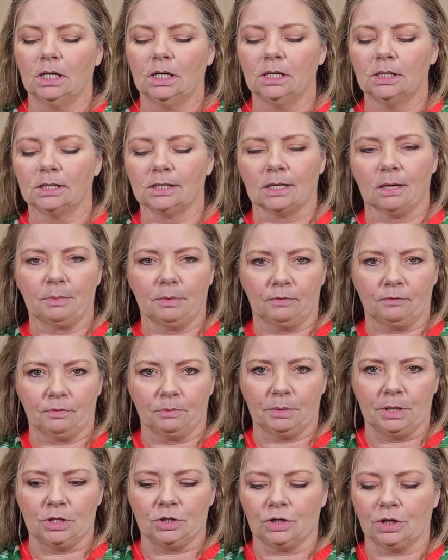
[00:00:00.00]
some
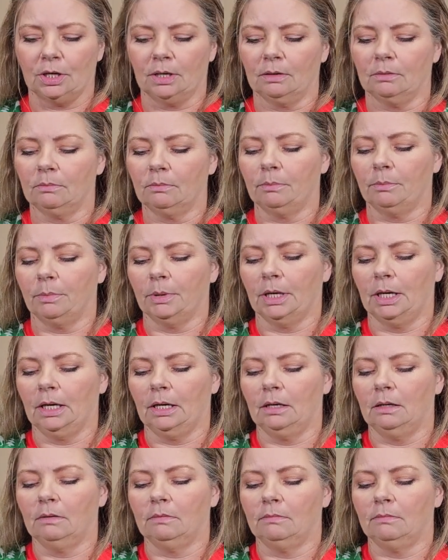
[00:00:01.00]
information, but